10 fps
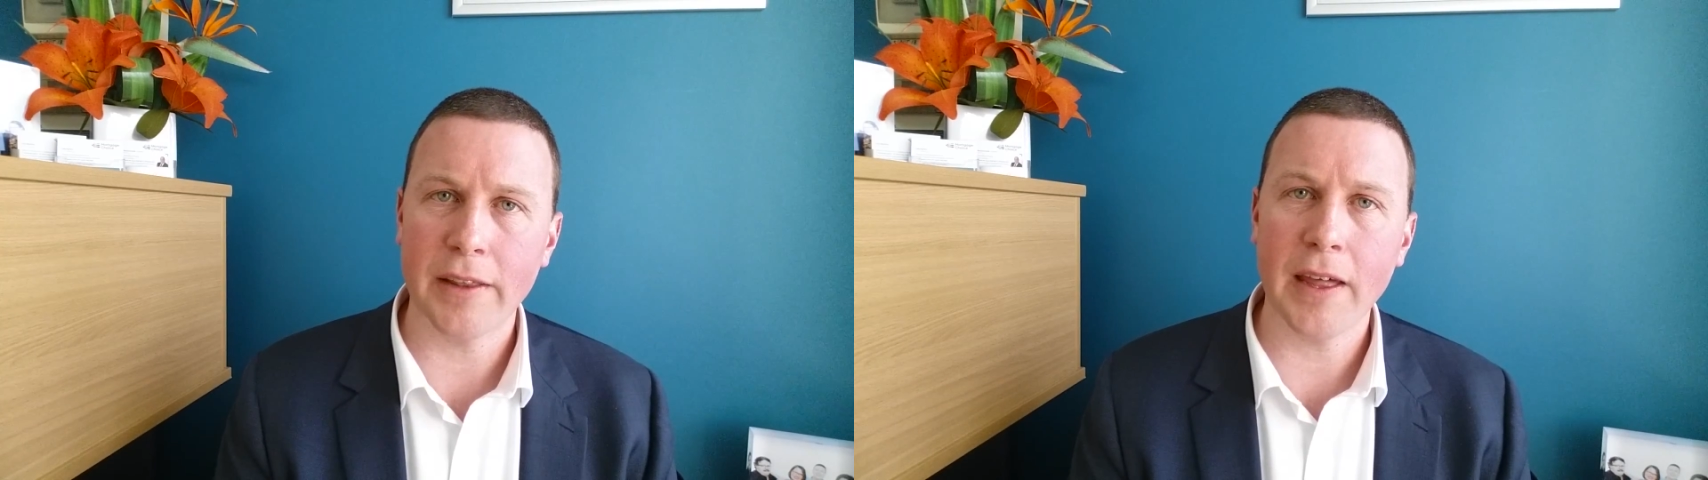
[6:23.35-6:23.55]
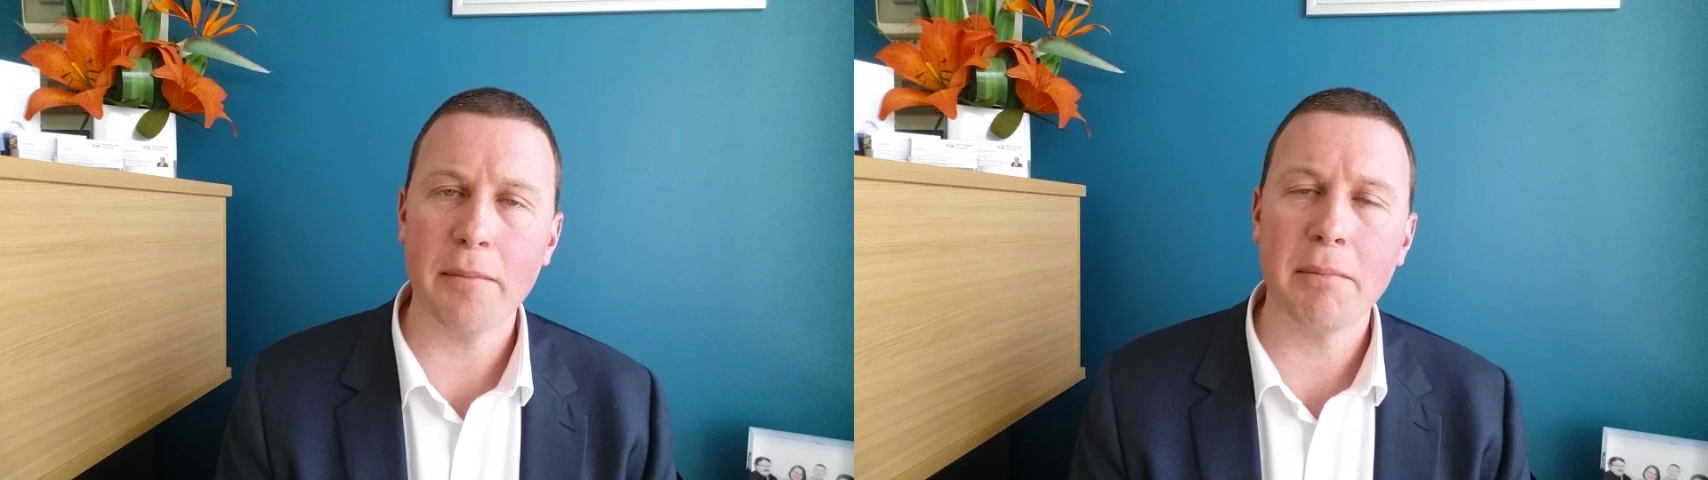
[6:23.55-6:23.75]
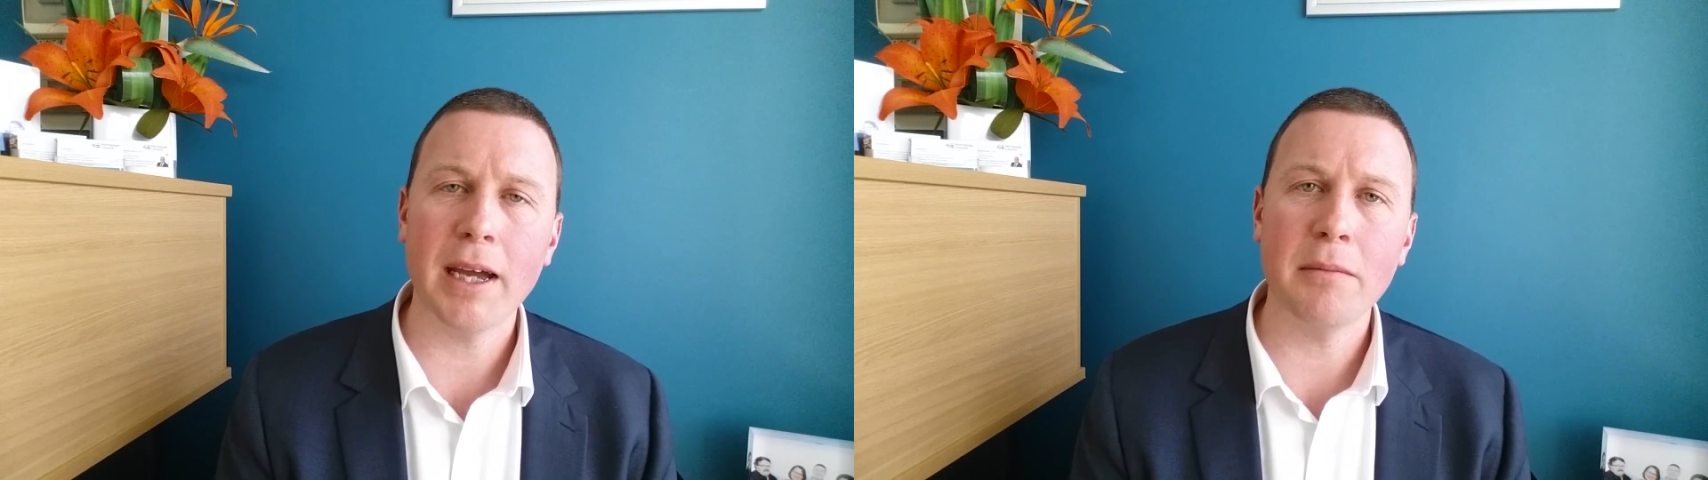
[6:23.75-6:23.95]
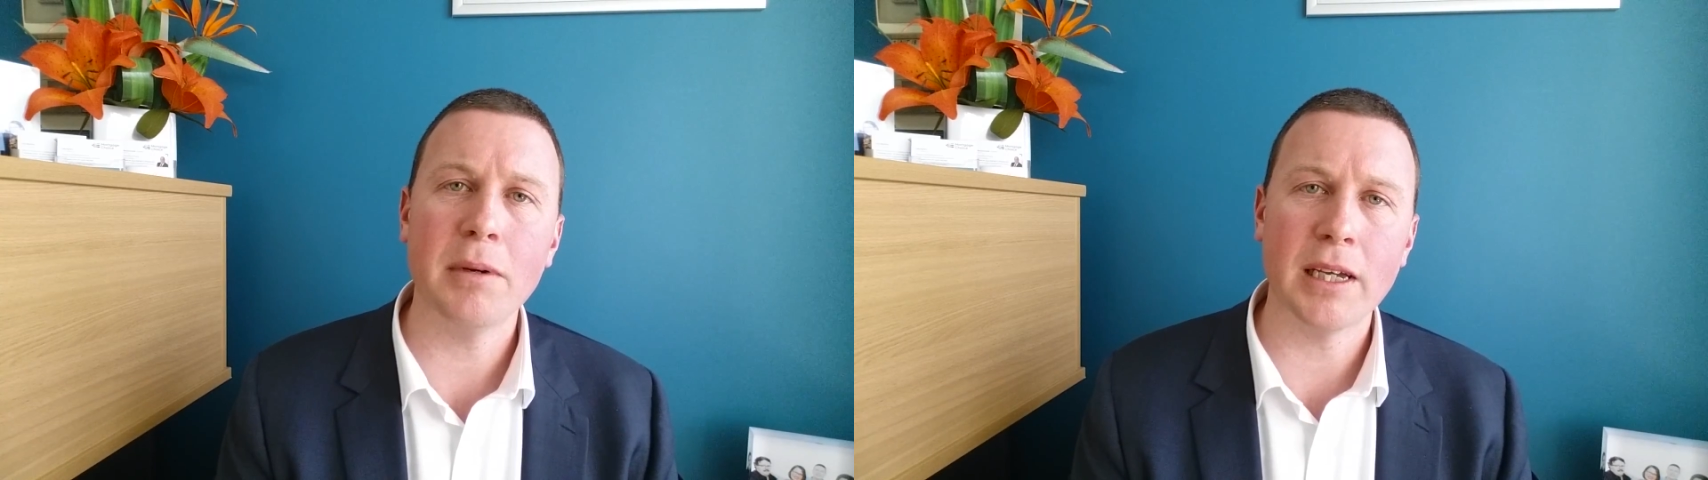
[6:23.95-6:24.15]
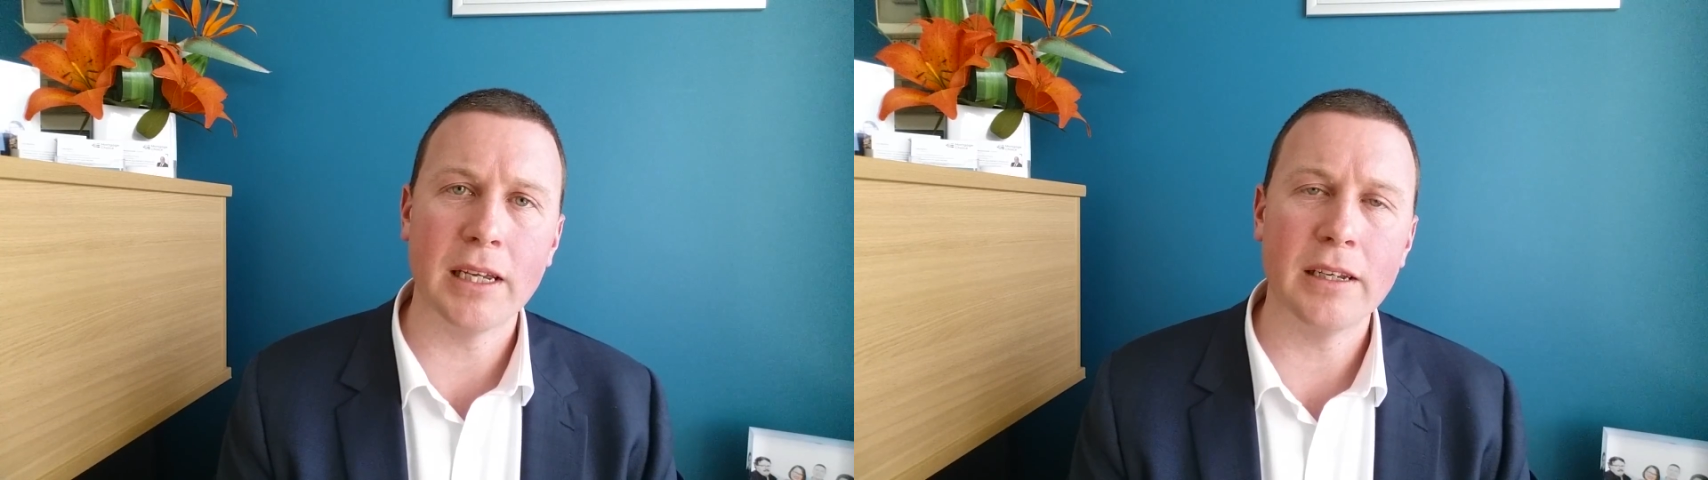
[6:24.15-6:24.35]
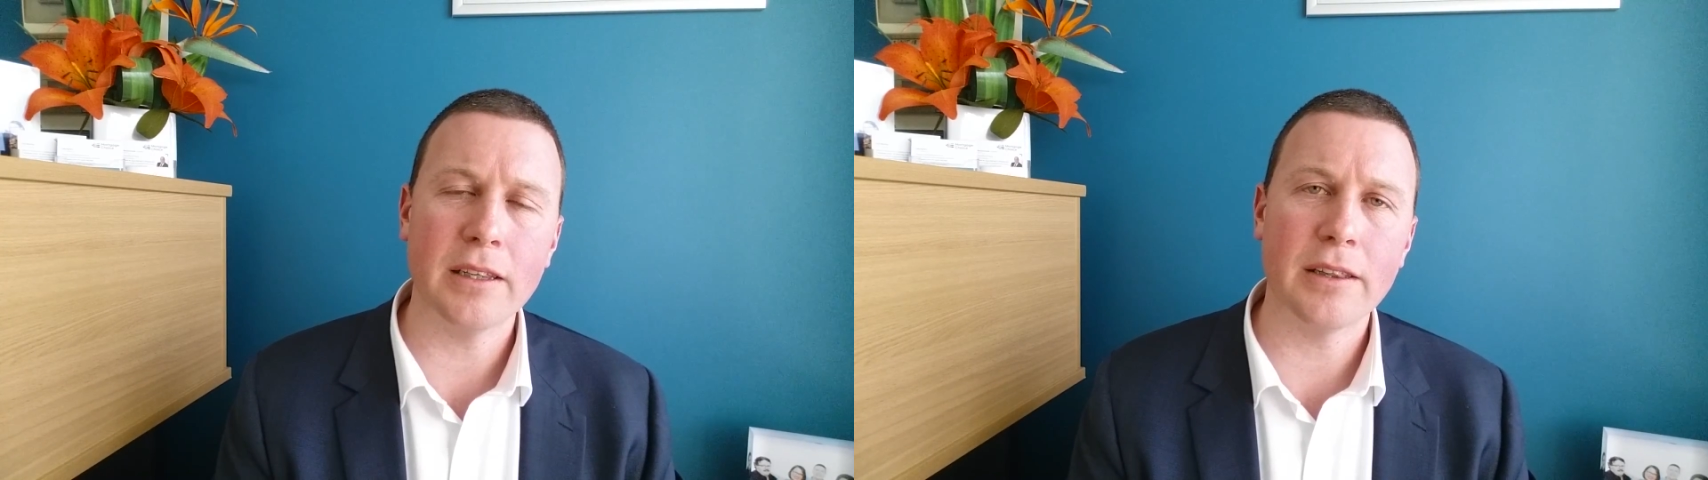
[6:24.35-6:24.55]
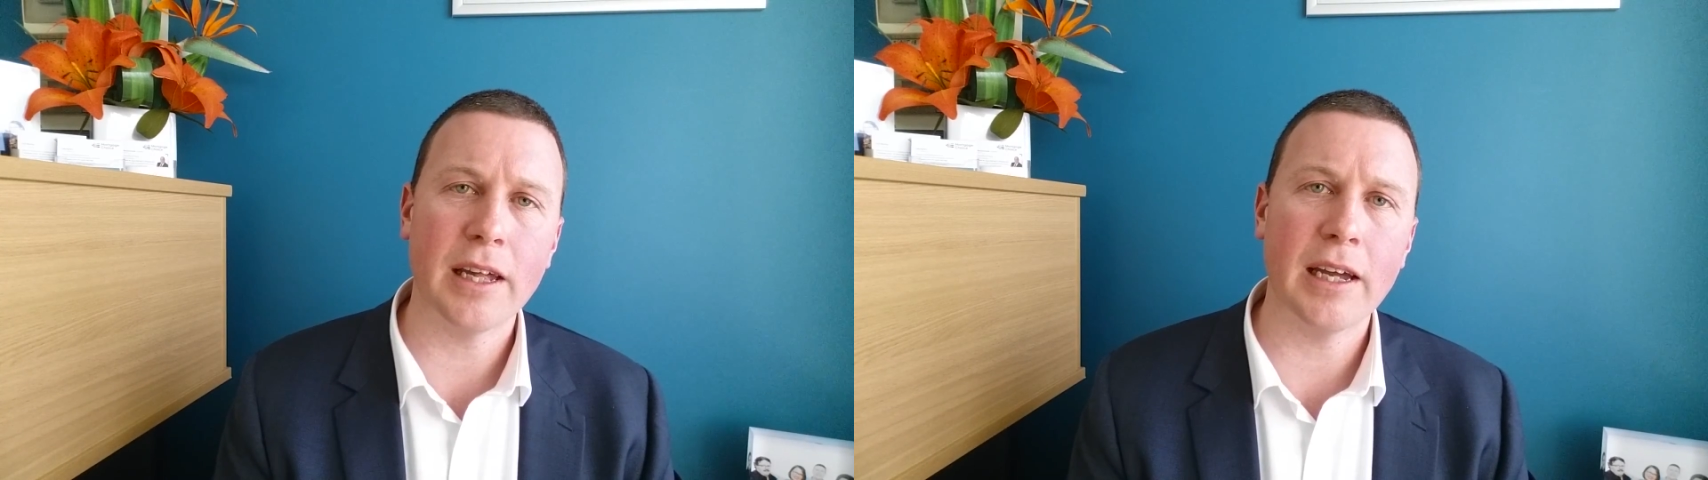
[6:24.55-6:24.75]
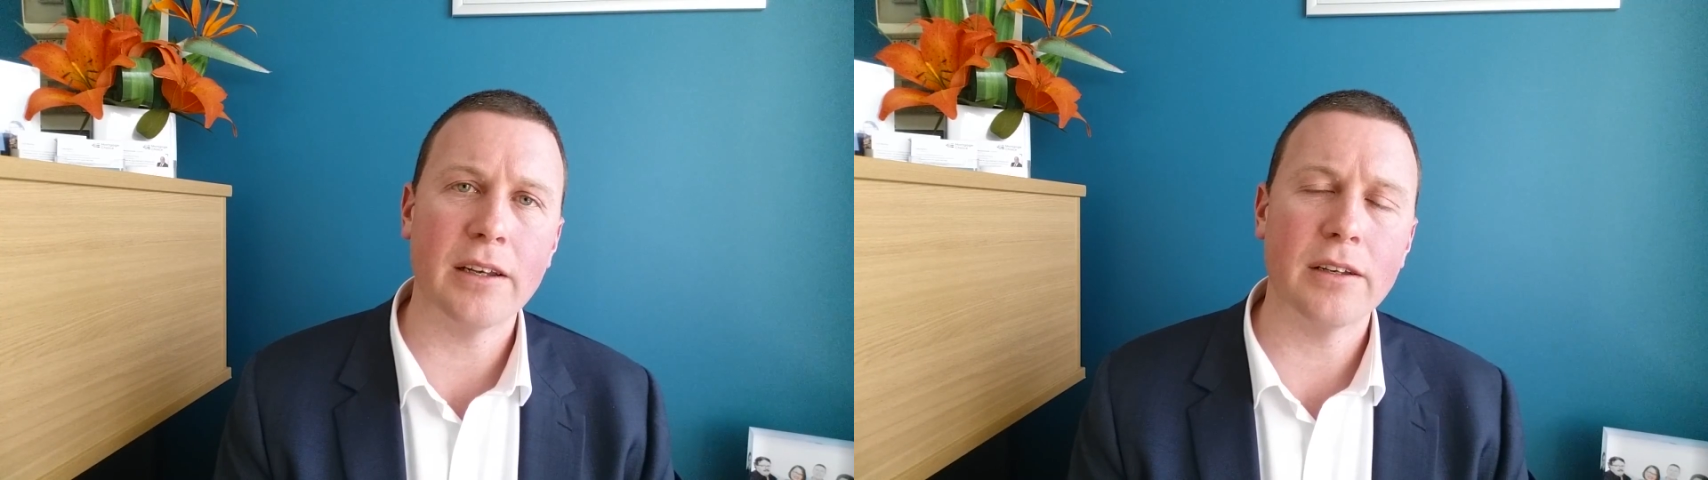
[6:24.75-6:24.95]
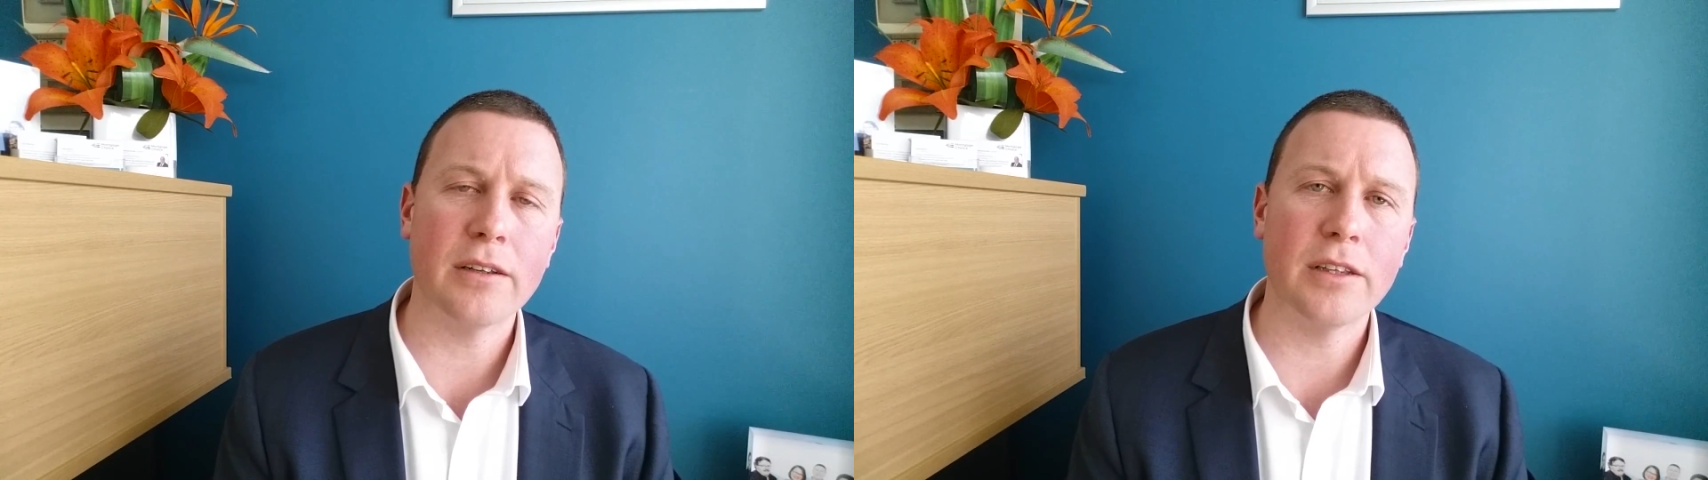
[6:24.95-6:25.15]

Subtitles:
and that may mean that